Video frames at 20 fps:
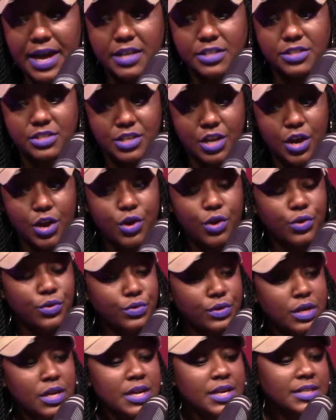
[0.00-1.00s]

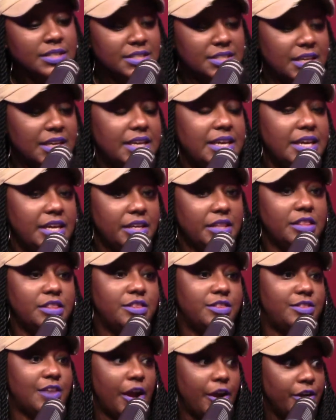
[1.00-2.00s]
milestone to hit
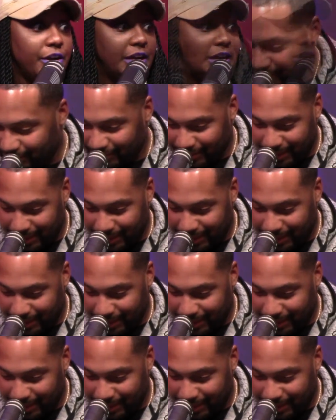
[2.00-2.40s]
30.